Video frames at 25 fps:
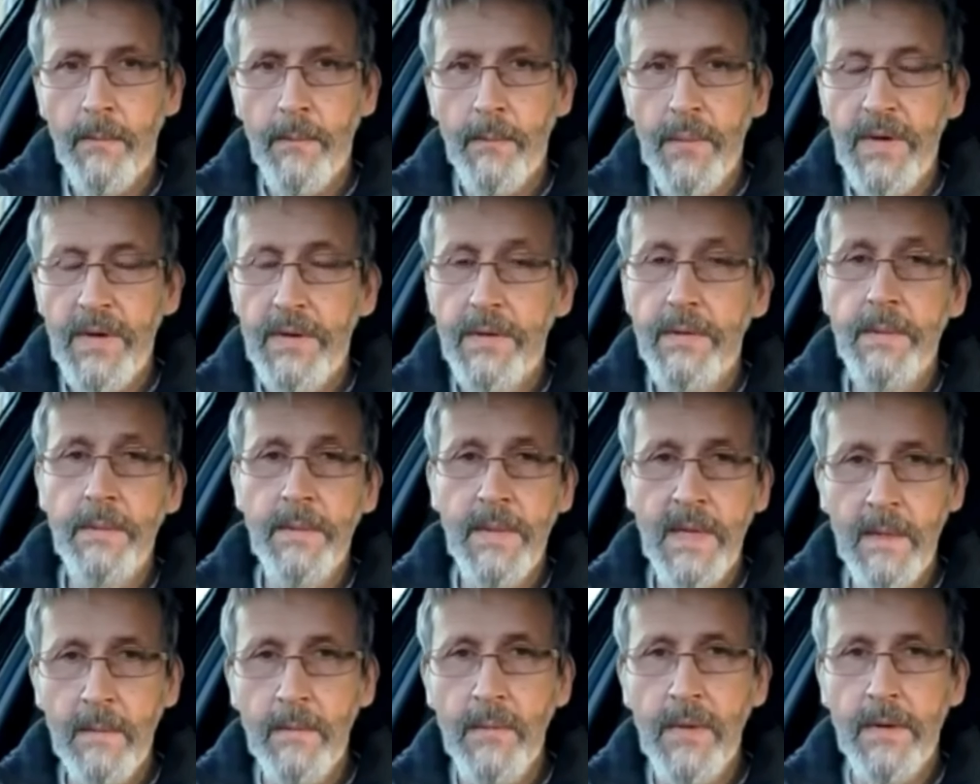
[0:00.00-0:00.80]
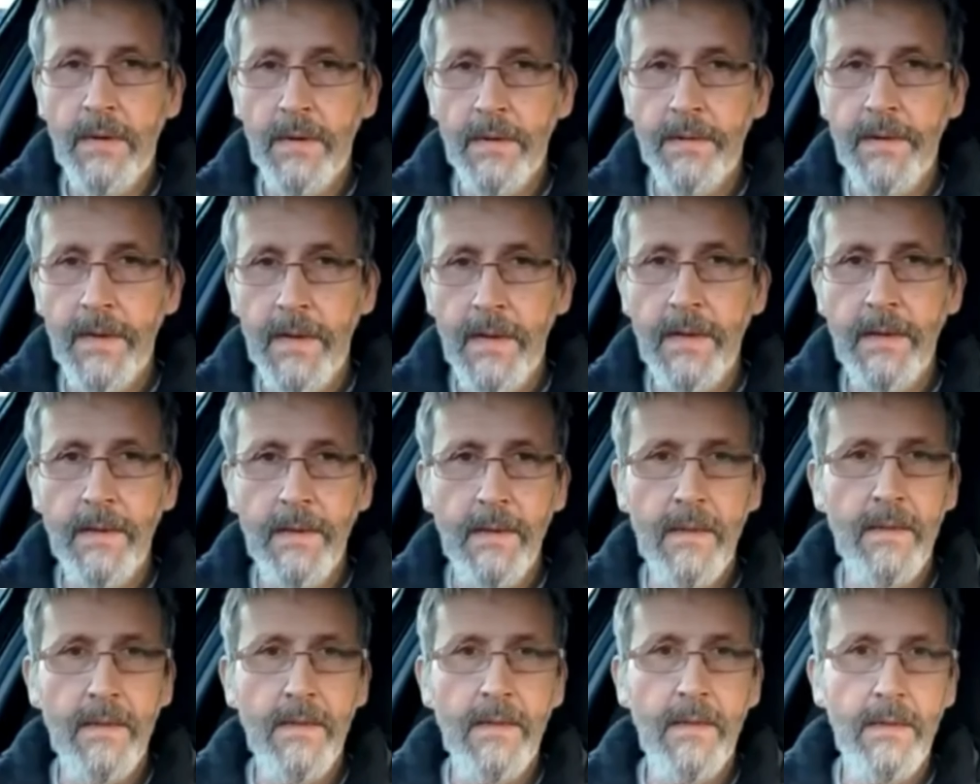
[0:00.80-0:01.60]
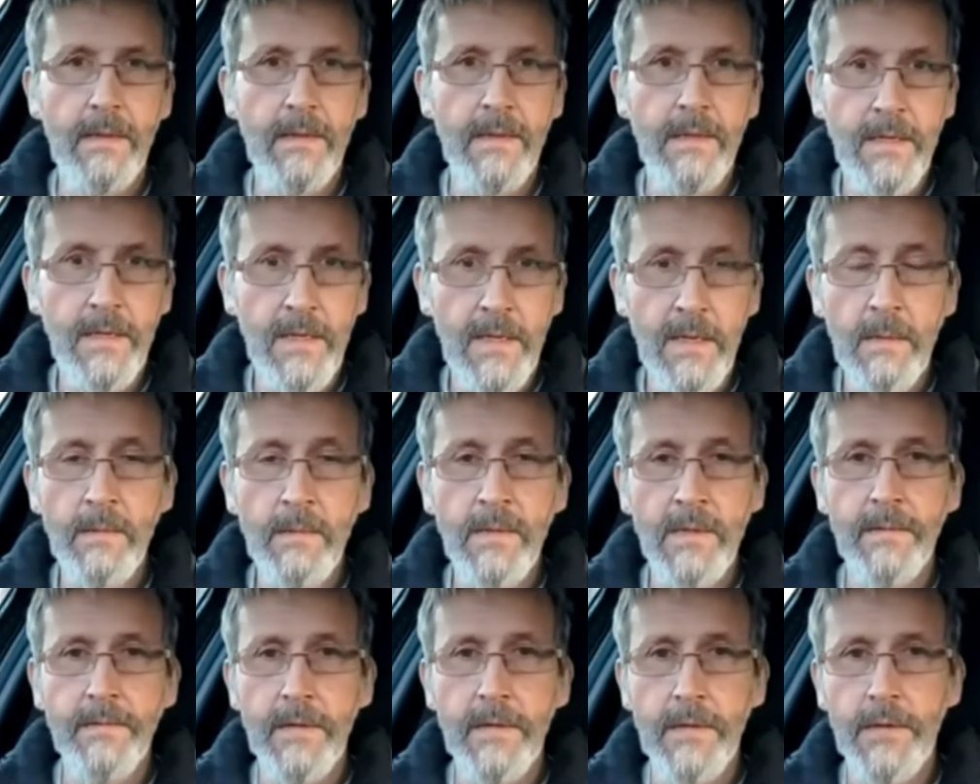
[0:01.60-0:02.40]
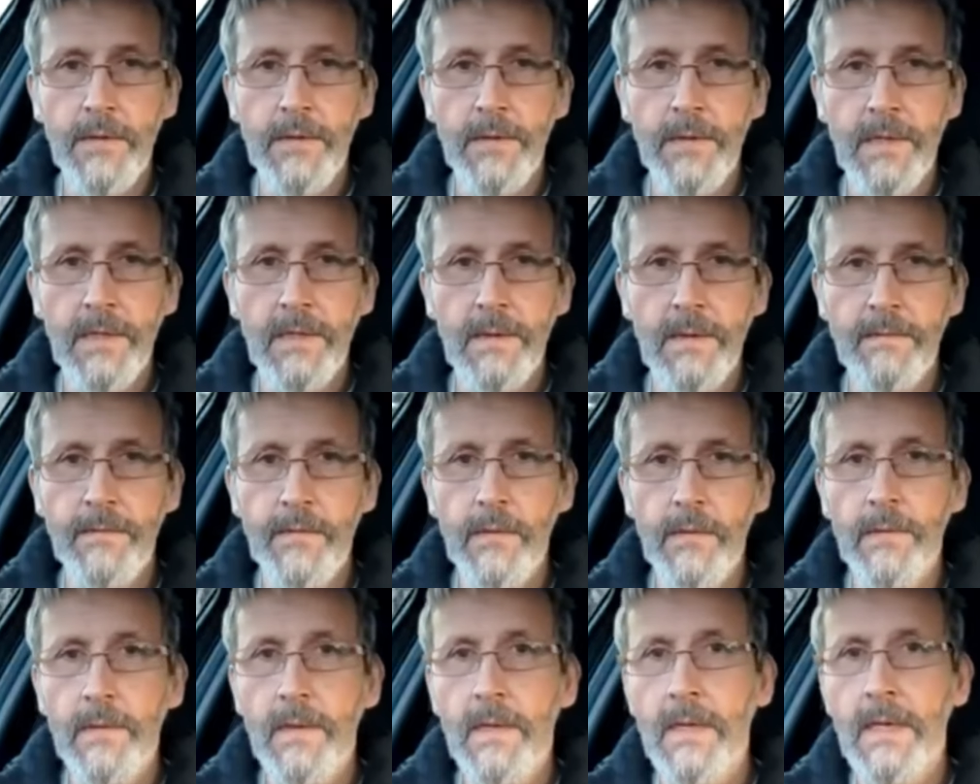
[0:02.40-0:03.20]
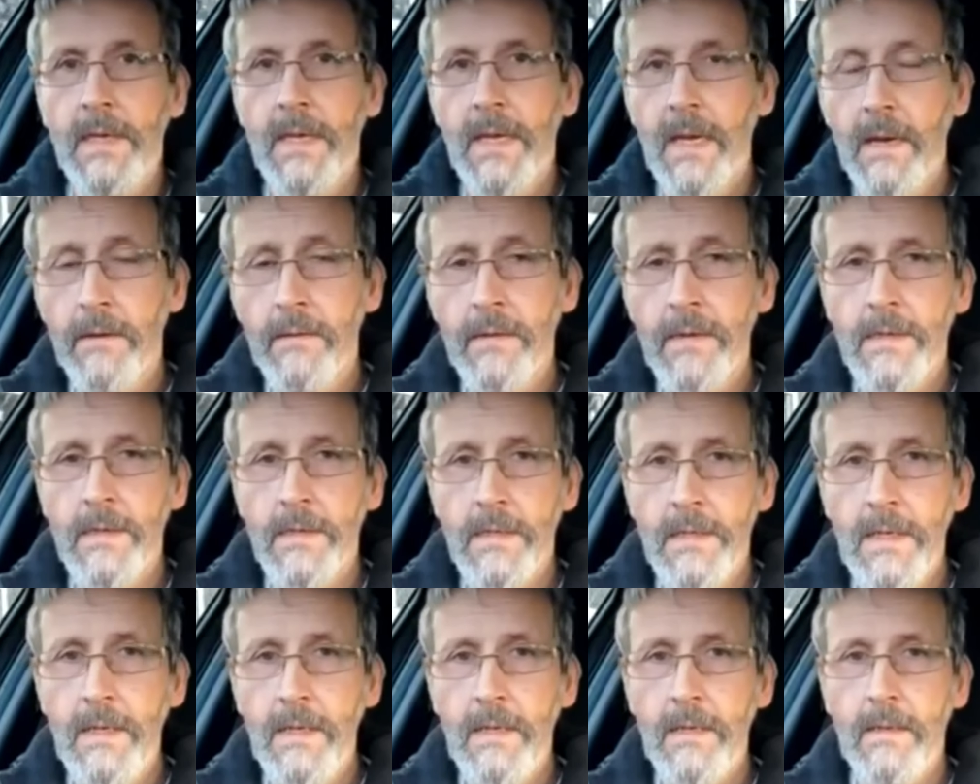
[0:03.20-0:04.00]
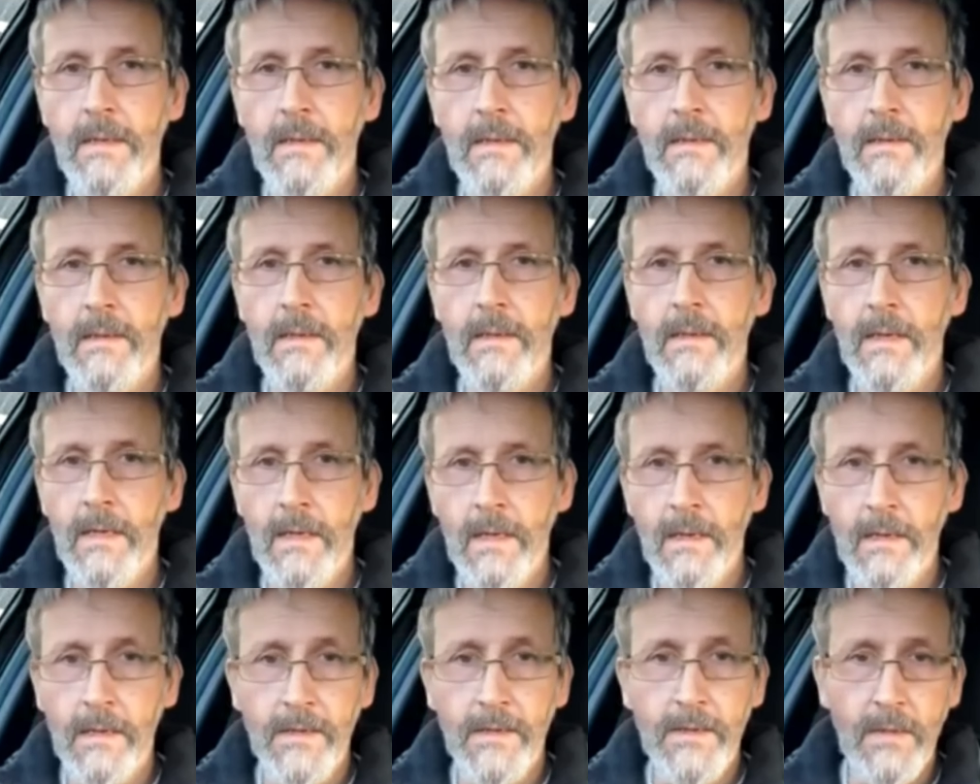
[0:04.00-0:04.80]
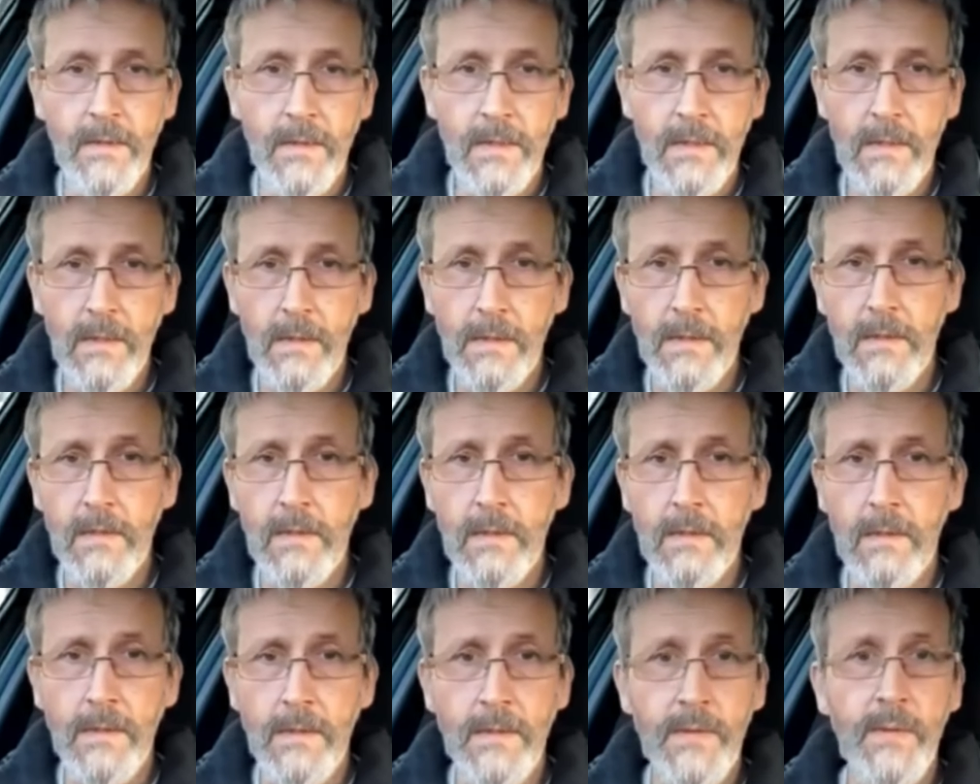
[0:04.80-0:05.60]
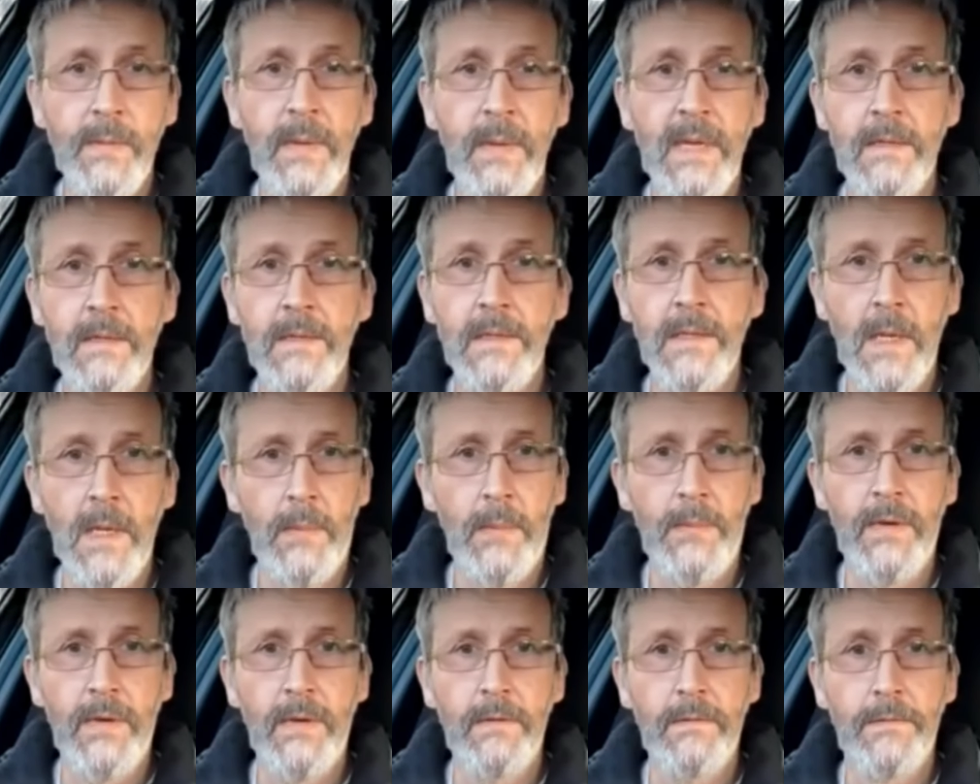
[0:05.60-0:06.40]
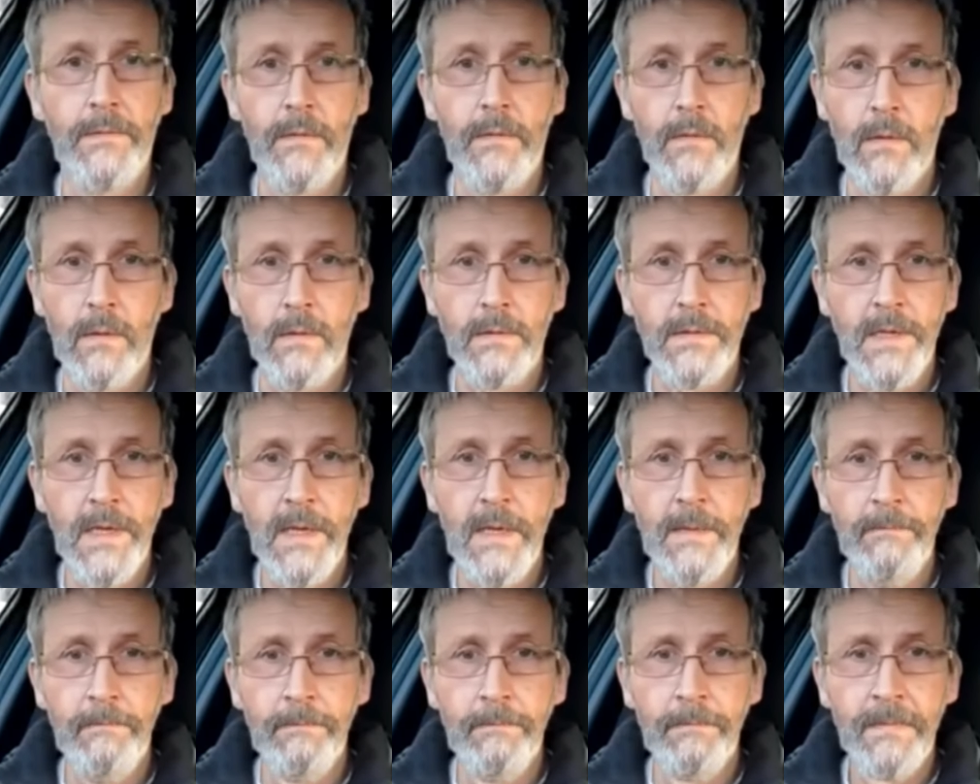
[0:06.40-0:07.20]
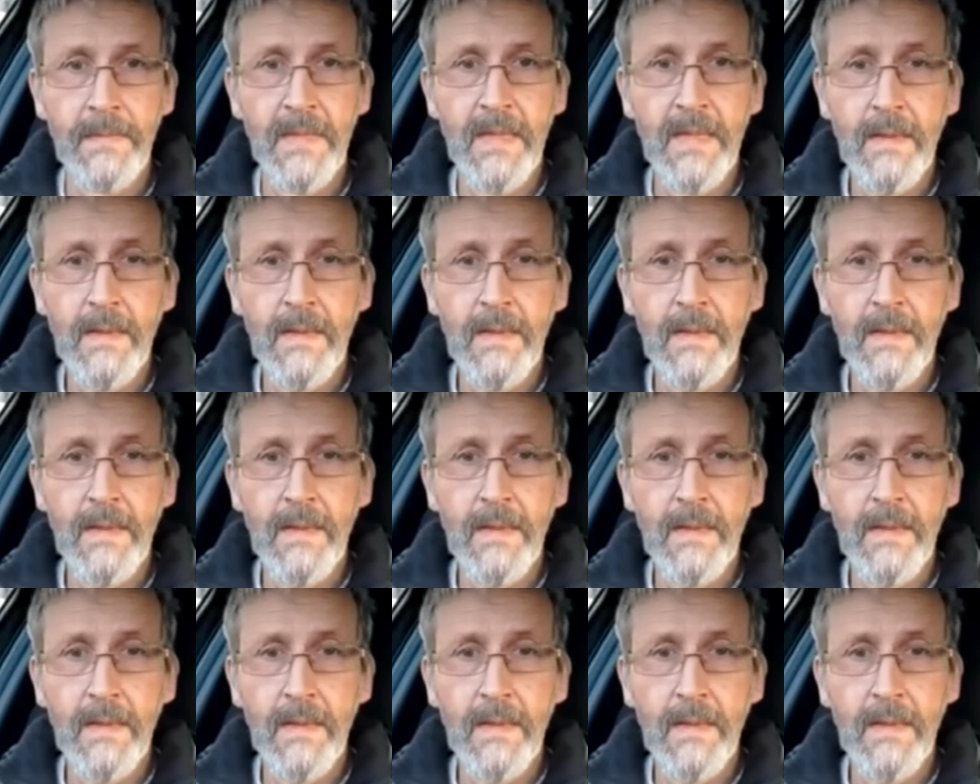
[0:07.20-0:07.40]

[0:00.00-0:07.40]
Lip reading: But remember that the terms of the Treaty of Union guaranteed that English and Scottish laws remain separate for all time.